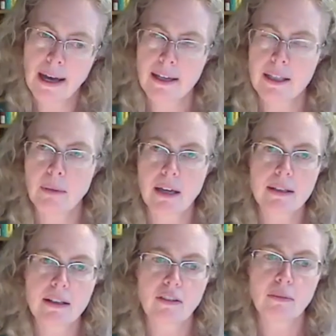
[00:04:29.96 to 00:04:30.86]

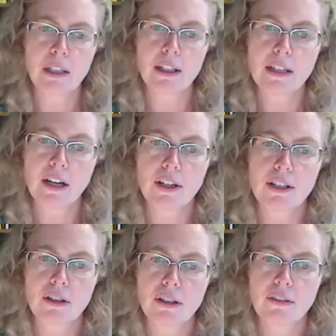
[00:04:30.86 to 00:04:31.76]
aspects of military
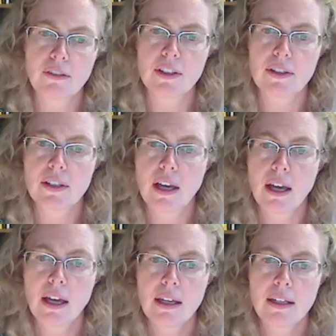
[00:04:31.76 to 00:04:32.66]
service
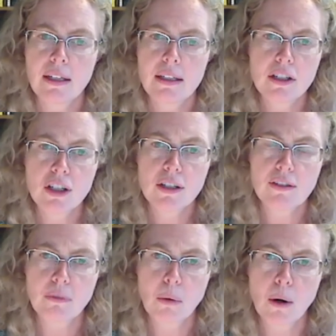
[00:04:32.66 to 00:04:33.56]
in conditions of
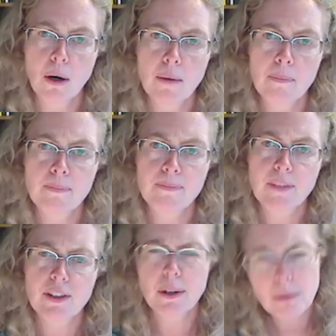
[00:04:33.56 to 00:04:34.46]
war.
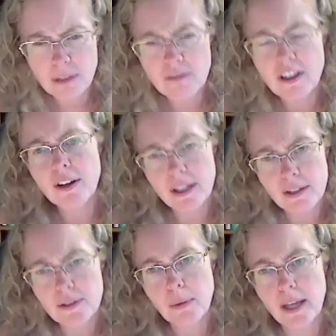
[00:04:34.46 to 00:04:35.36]
So in
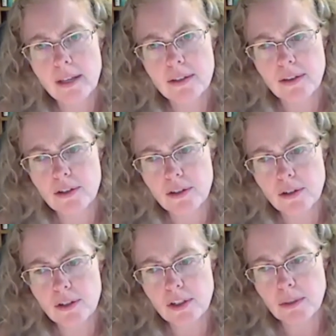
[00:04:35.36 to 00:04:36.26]
various ways, the
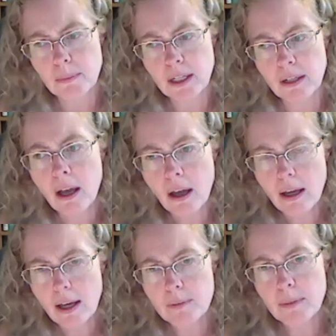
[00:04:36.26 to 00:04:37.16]
church has
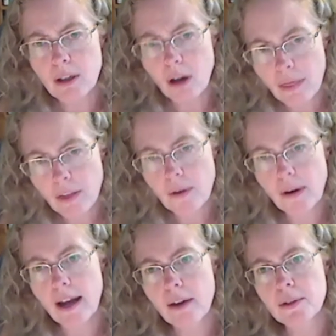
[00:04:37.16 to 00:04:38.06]
been on the
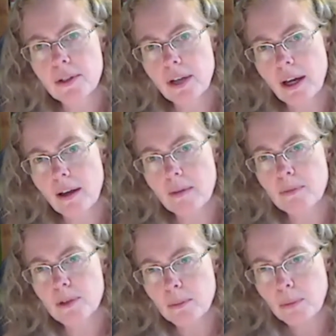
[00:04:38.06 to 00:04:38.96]
ground
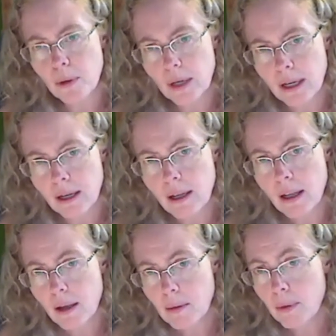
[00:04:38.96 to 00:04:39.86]
supporting
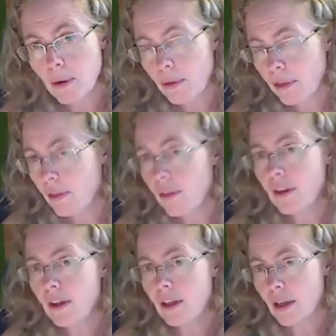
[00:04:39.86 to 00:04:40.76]
both the
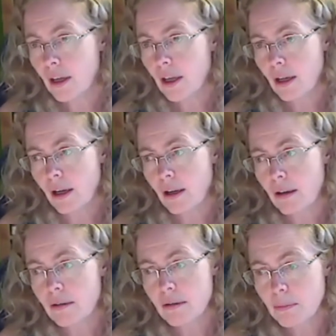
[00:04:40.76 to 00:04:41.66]
refugees, but
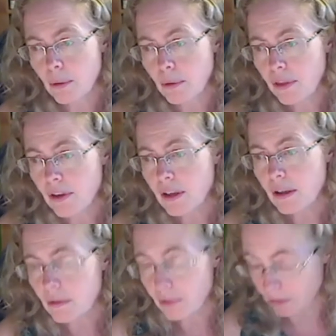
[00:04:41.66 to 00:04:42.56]
also the
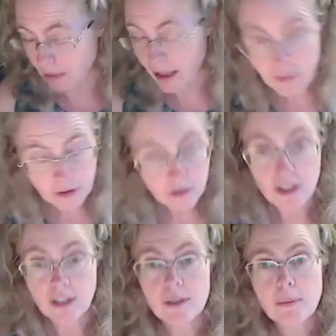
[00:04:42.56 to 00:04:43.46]
Ukrainians who are
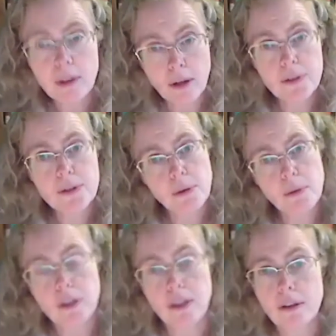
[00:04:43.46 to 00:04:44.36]
finding themselves on the
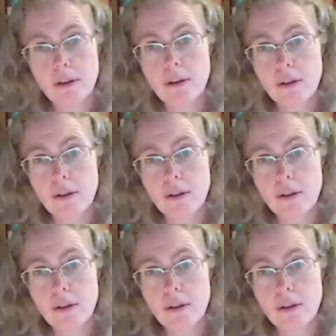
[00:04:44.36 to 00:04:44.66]
front line.